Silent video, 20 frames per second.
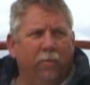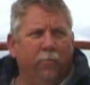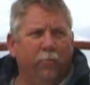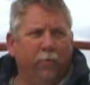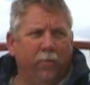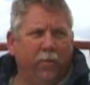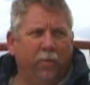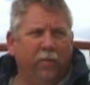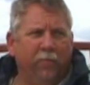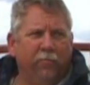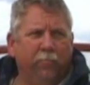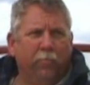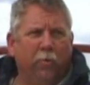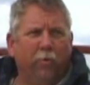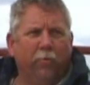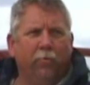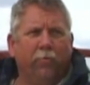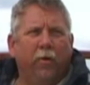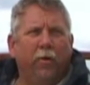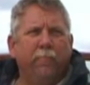with his
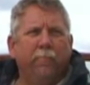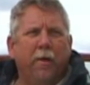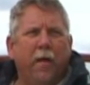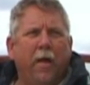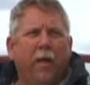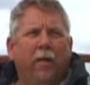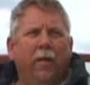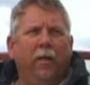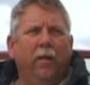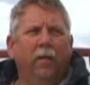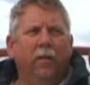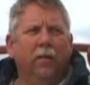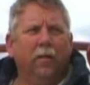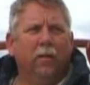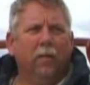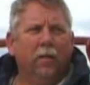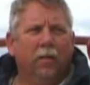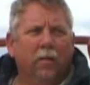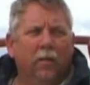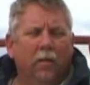boat, Ray Mackey.
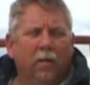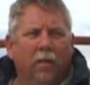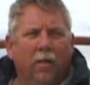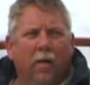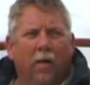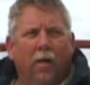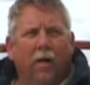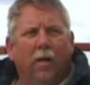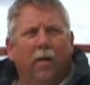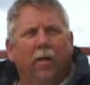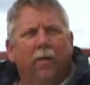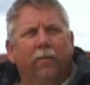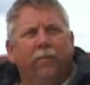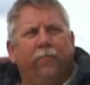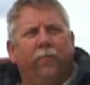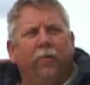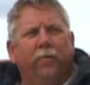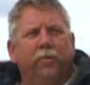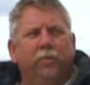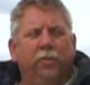The
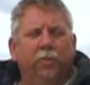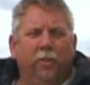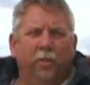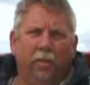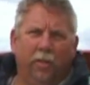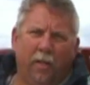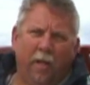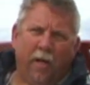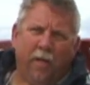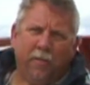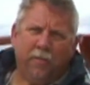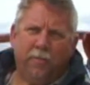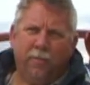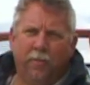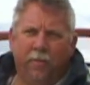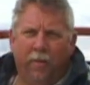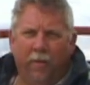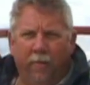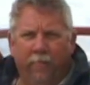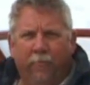first year, last
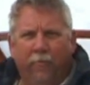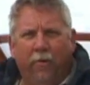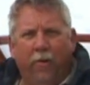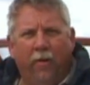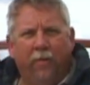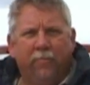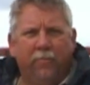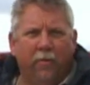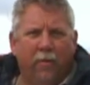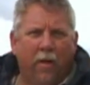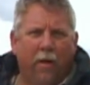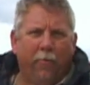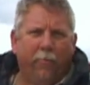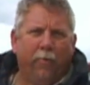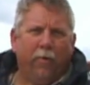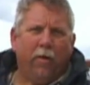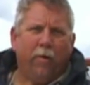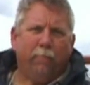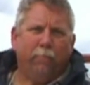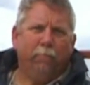year, Dave Grace and I
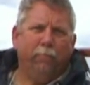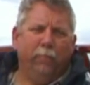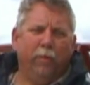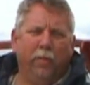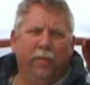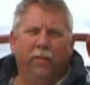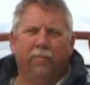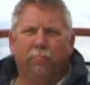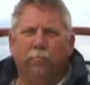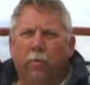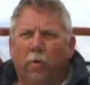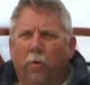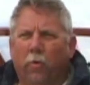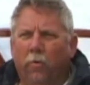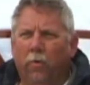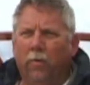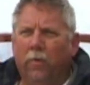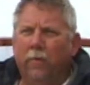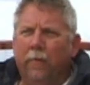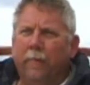went up in this
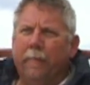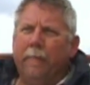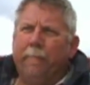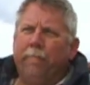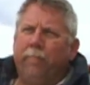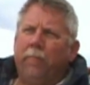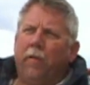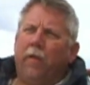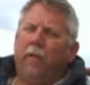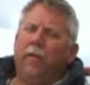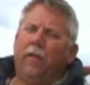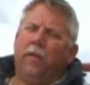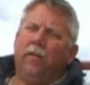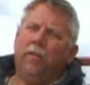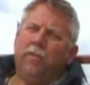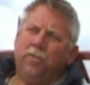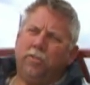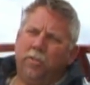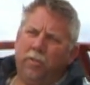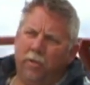boat. And then
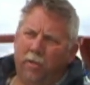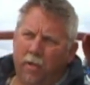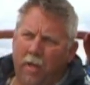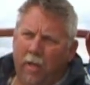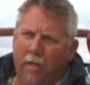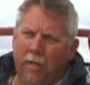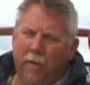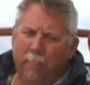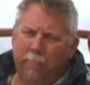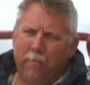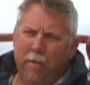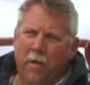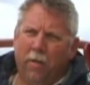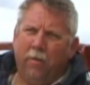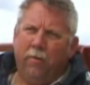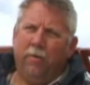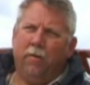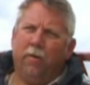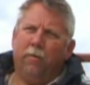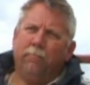this year I came
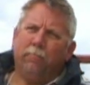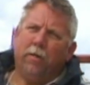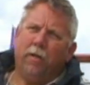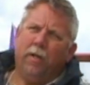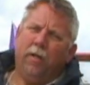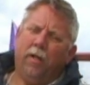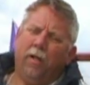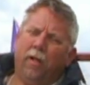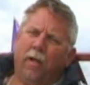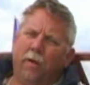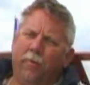down here on Monday and